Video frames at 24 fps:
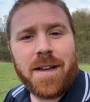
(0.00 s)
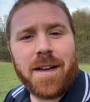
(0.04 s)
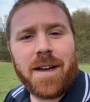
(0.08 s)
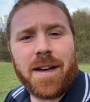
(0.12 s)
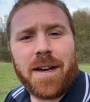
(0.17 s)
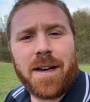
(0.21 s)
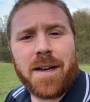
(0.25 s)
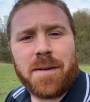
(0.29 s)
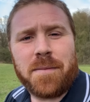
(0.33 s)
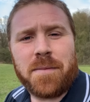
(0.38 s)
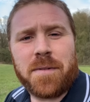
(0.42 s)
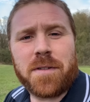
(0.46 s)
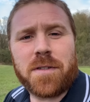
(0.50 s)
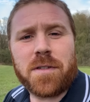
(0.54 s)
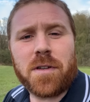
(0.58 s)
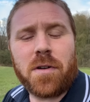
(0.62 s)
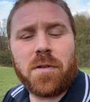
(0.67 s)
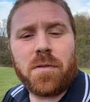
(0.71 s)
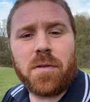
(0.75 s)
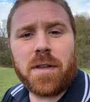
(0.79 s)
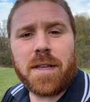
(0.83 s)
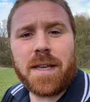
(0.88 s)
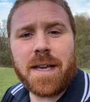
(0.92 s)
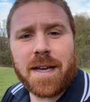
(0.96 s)
Um,
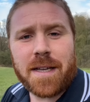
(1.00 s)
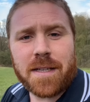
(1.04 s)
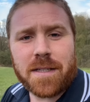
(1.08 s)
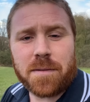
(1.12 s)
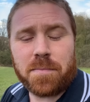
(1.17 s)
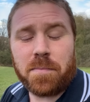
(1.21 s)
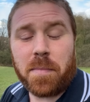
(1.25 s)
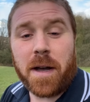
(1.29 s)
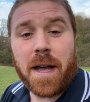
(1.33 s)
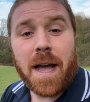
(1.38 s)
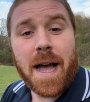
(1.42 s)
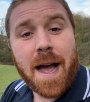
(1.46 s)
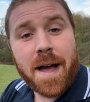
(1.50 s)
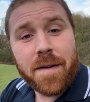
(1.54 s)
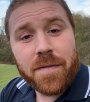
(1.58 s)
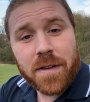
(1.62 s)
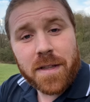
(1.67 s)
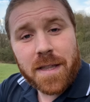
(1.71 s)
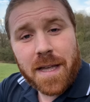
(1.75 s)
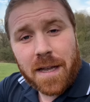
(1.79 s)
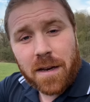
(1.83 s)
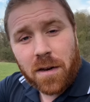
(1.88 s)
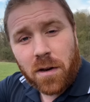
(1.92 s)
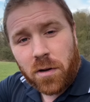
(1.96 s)
so yes, by
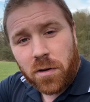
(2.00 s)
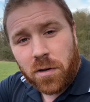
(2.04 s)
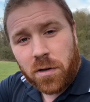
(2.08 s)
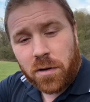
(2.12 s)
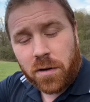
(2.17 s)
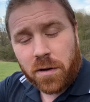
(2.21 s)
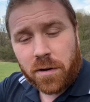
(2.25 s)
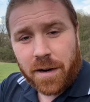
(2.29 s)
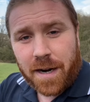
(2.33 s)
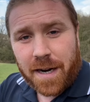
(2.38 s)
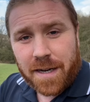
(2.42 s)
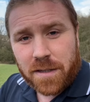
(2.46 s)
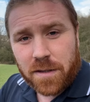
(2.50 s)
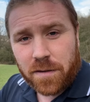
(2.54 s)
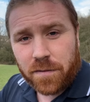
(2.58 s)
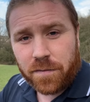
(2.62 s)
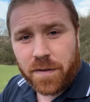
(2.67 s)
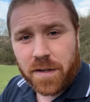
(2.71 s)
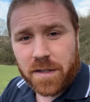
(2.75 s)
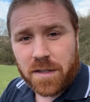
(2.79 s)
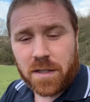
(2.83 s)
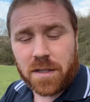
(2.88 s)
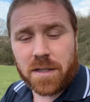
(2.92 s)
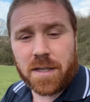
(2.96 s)
having that longer grass and
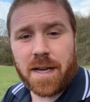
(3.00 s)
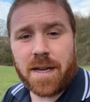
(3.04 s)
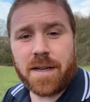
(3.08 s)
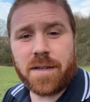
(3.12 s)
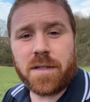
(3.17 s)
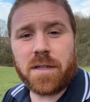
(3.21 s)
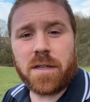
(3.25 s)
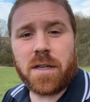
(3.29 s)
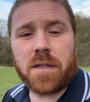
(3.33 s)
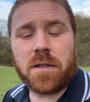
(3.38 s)
vegetation,